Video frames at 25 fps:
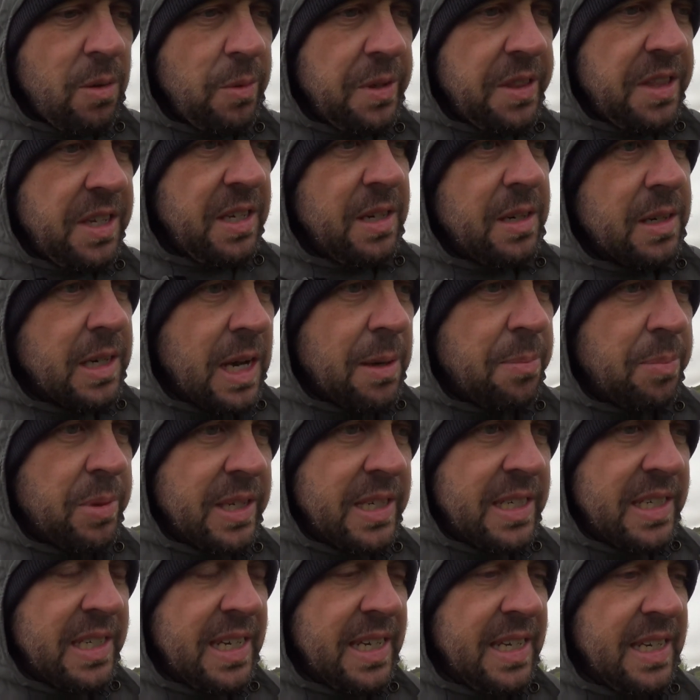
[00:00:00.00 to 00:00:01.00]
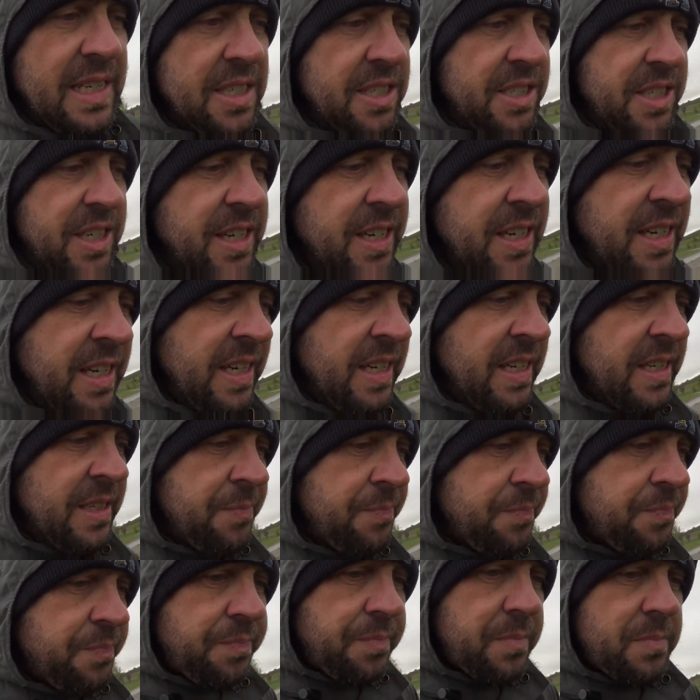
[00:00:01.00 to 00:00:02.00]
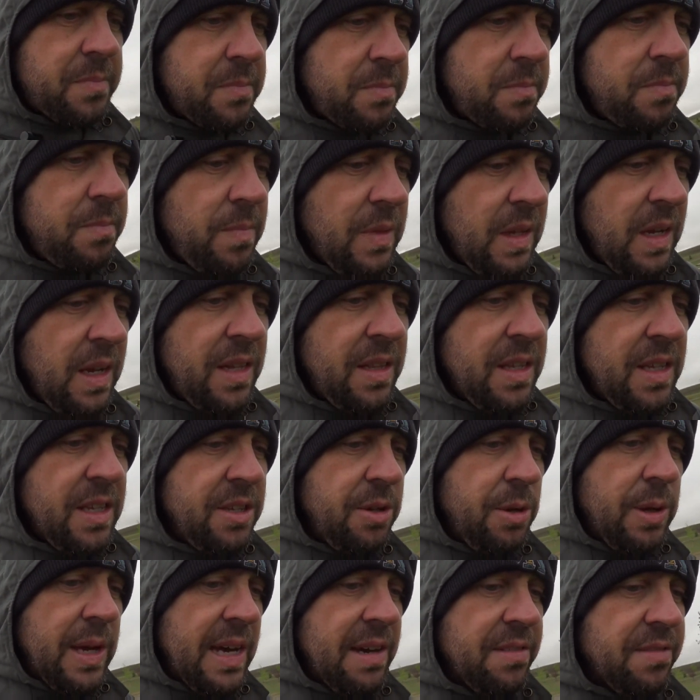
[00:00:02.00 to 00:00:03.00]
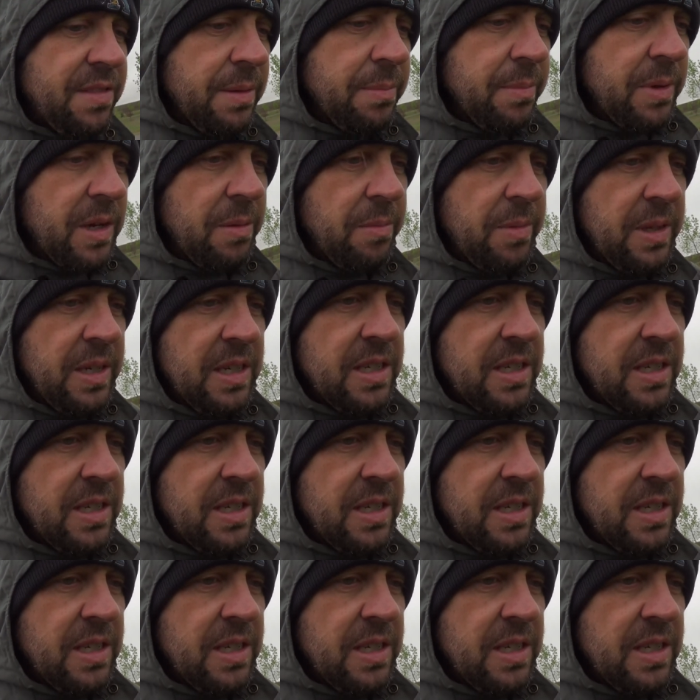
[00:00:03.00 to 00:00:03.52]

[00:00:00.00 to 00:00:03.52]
within a couple of days, and then you have them